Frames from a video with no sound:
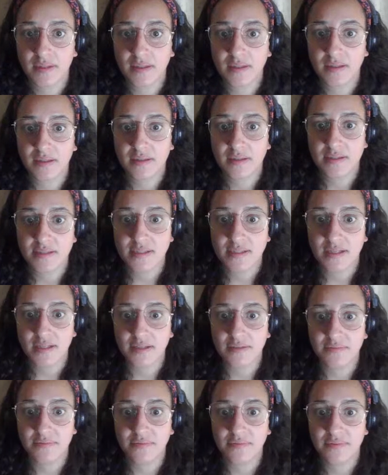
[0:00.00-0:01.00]
This kind
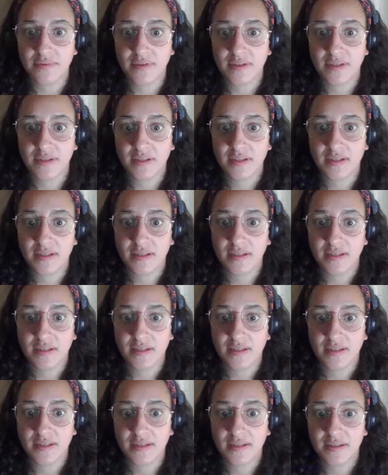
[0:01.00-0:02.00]
of
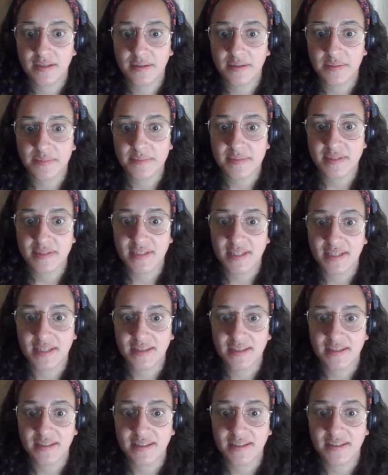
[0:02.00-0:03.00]
comes
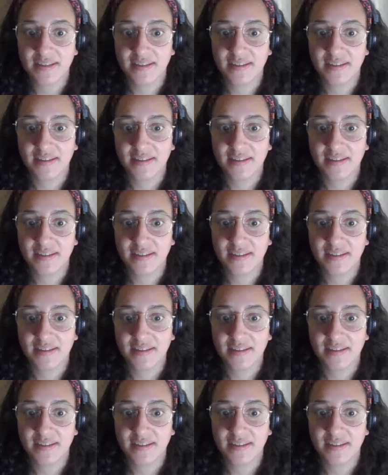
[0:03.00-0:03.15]
here.